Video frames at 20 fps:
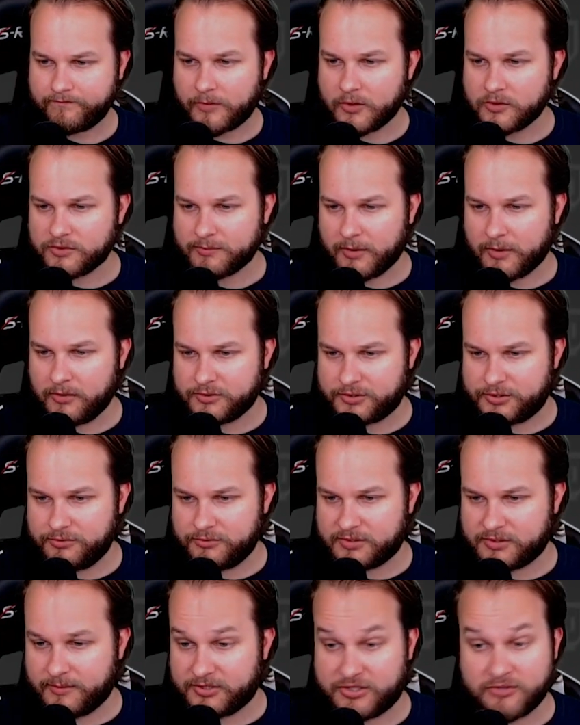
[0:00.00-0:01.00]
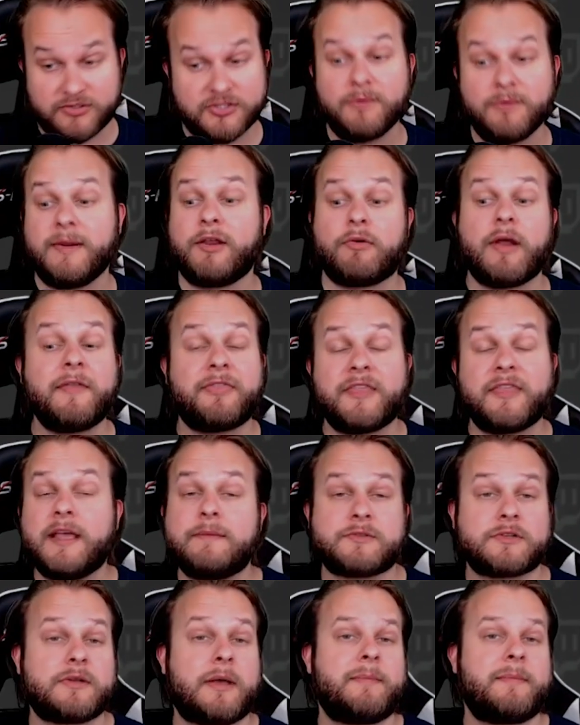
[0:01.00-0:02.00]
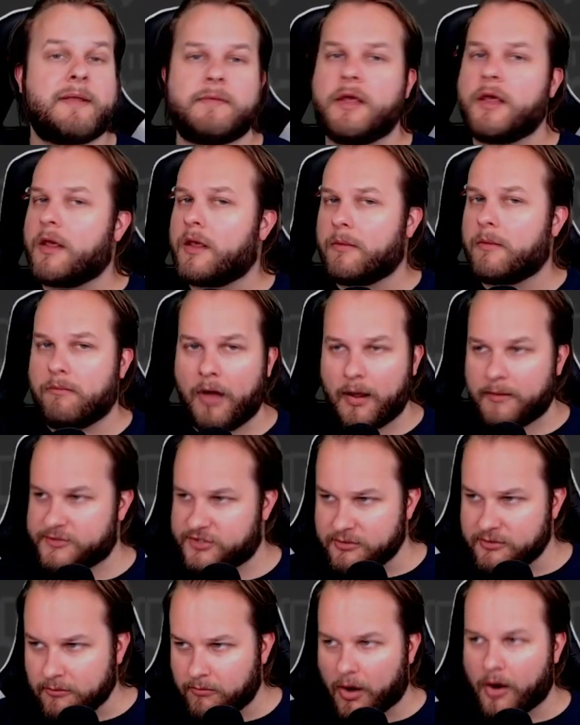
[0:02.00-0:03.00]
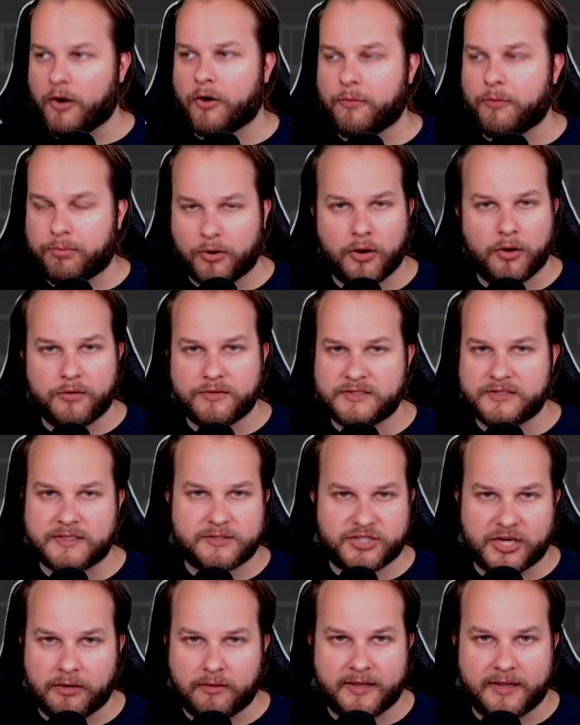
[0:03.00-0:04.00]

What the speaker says: Super Mario's 2 so much. There's so many great themes. I mean, Super Mario Bros. In general